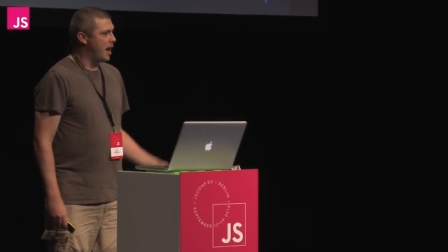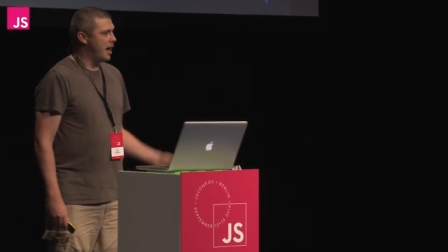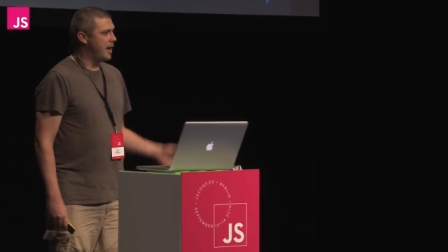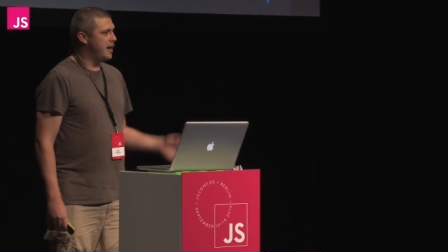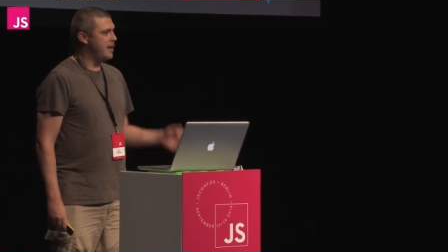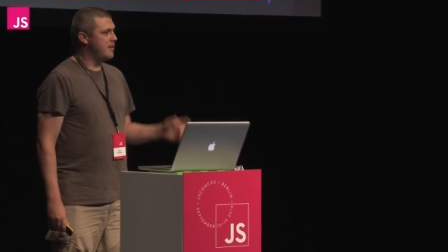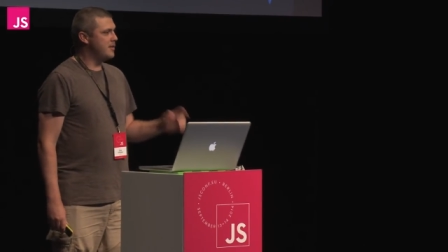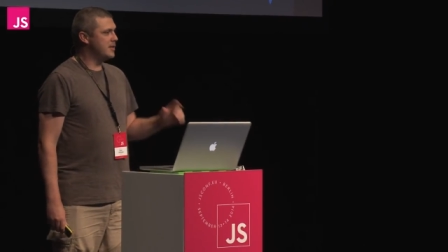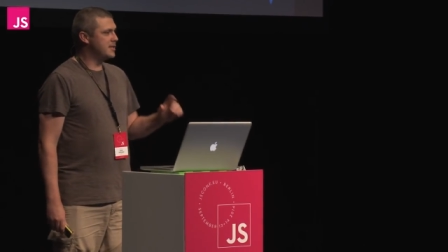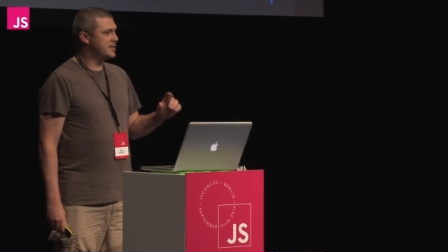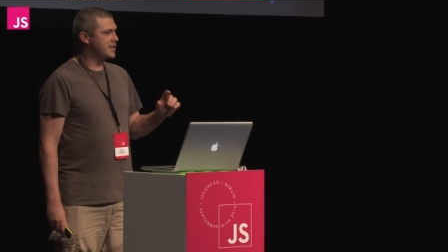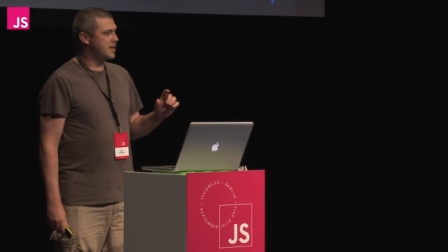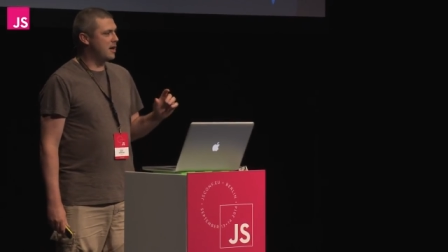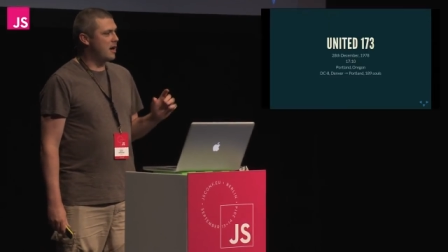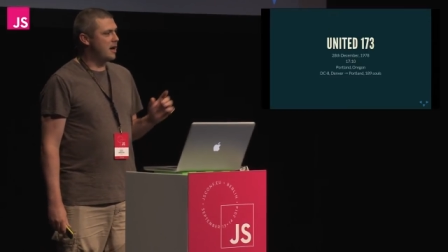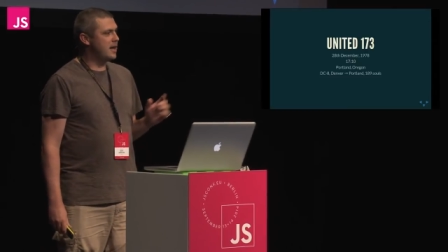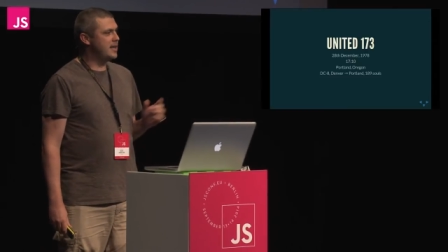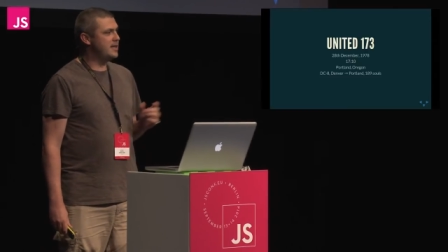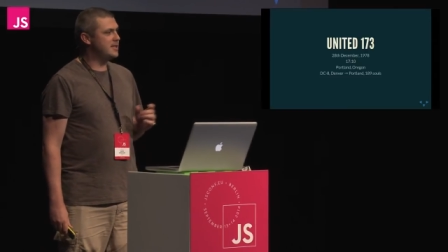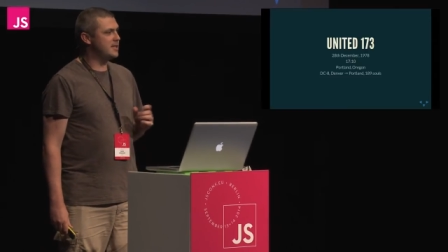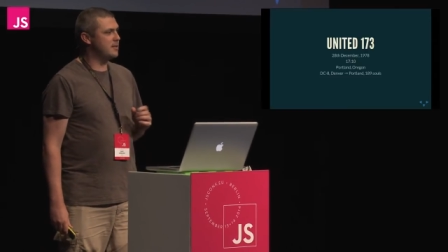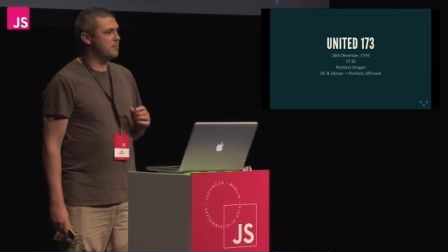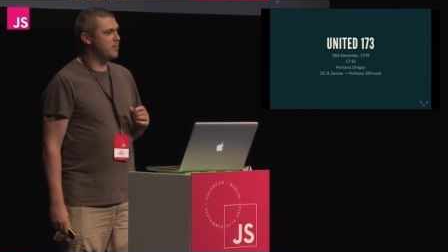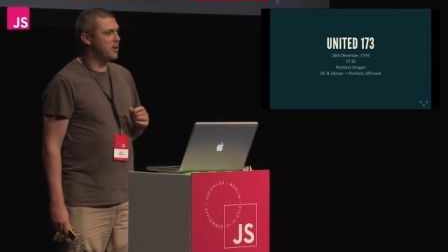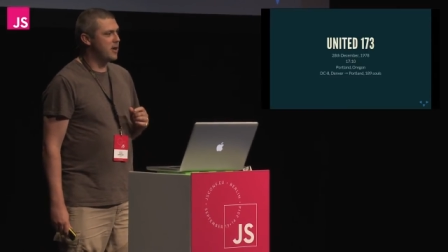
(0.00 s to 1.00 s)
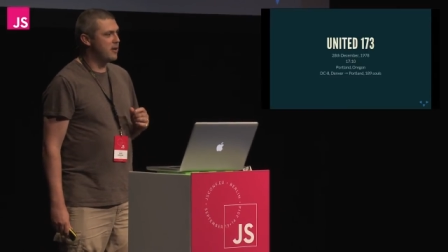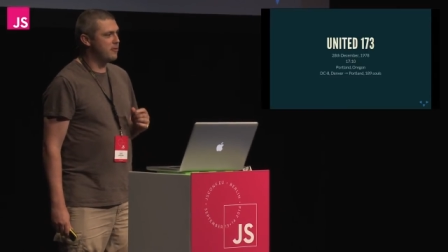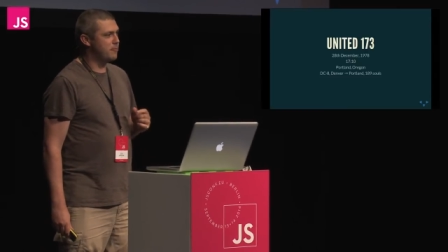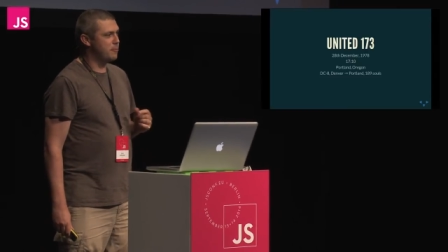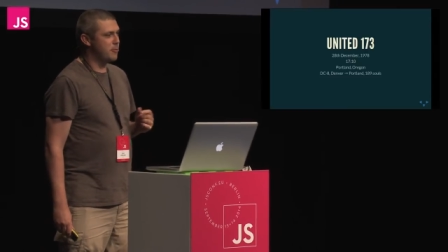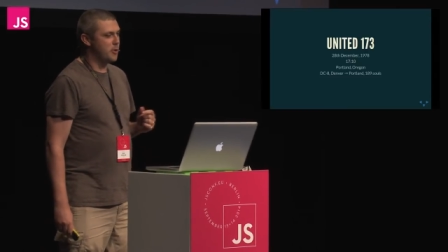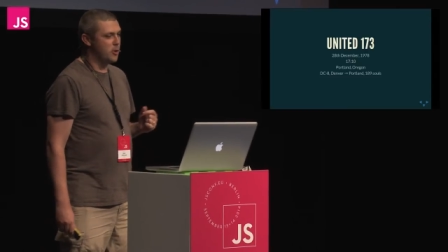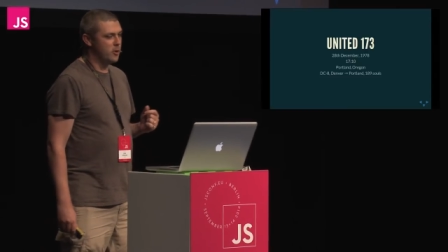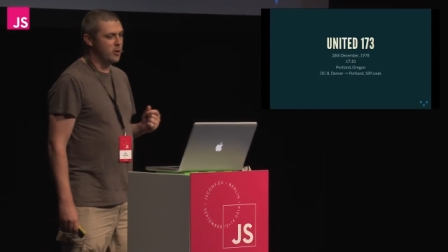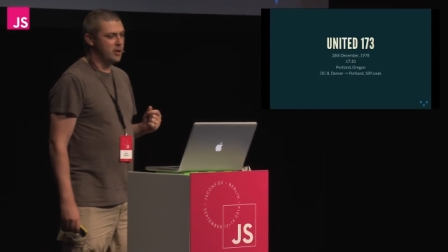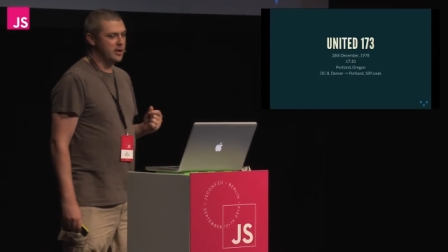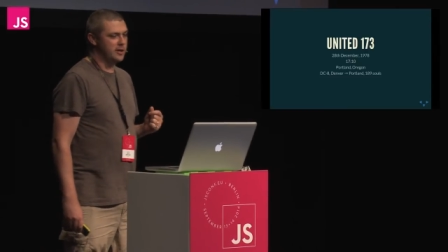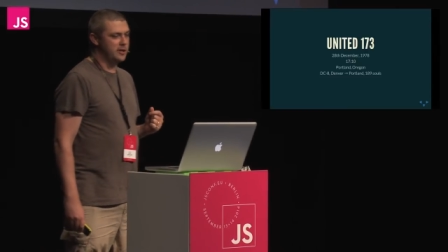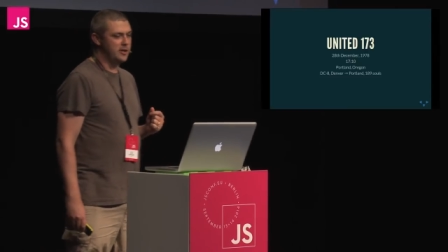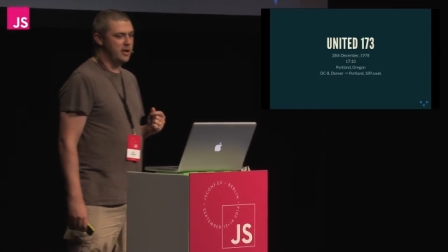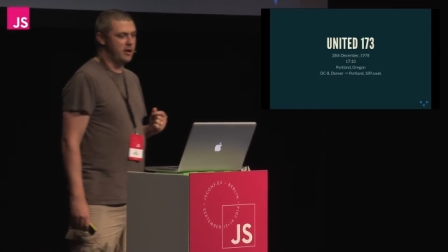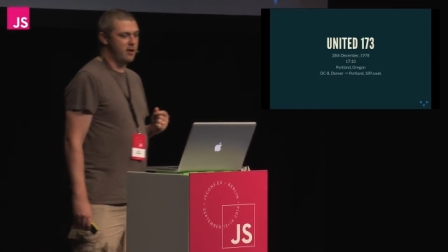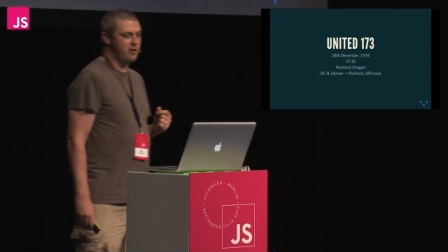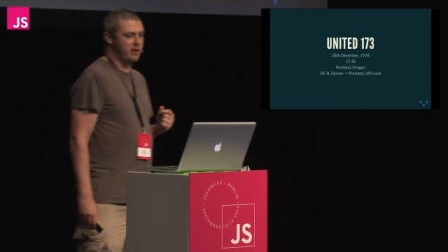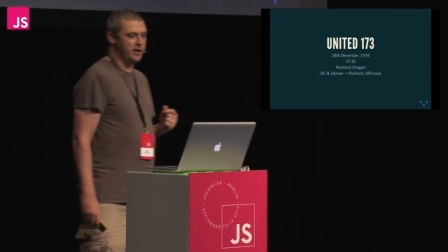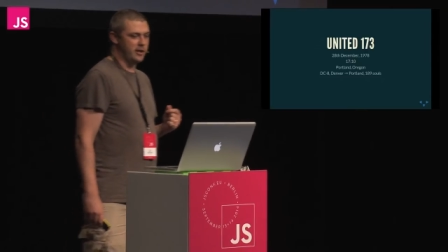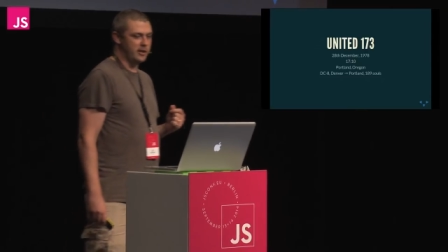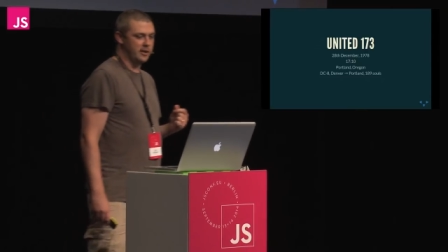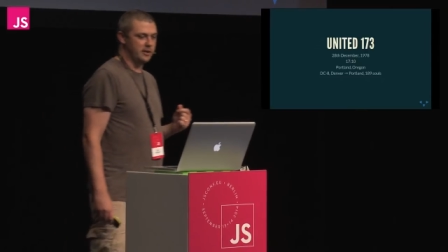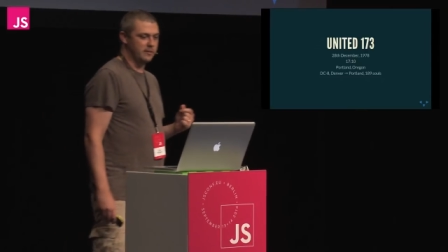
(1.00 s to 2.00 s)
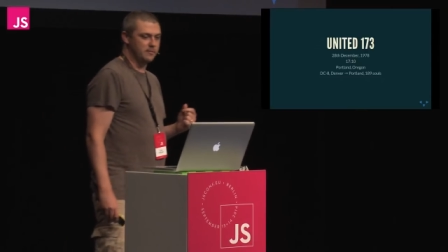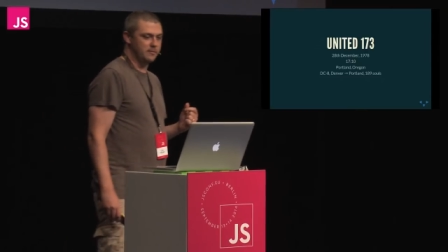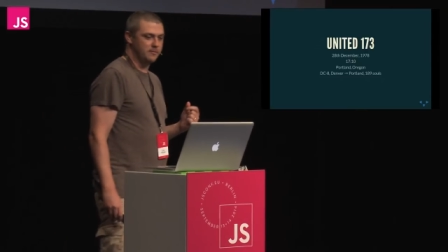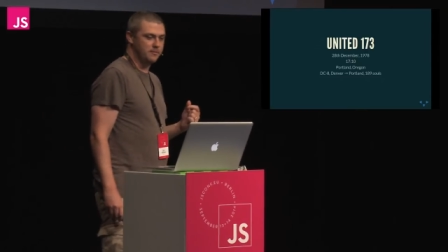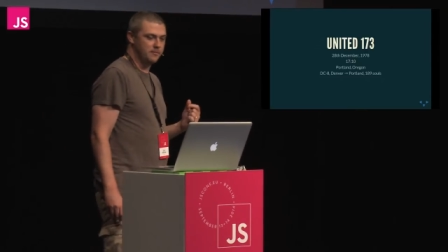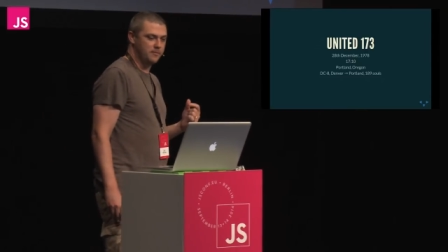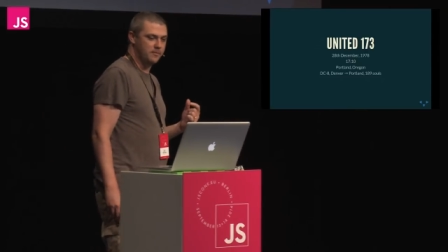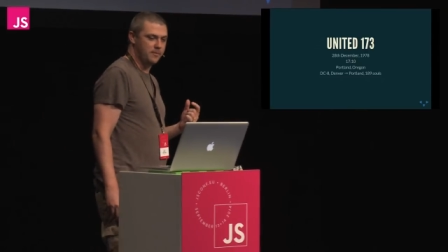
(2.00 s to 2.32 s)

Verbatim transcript: And in the skies above Portland, Oregon,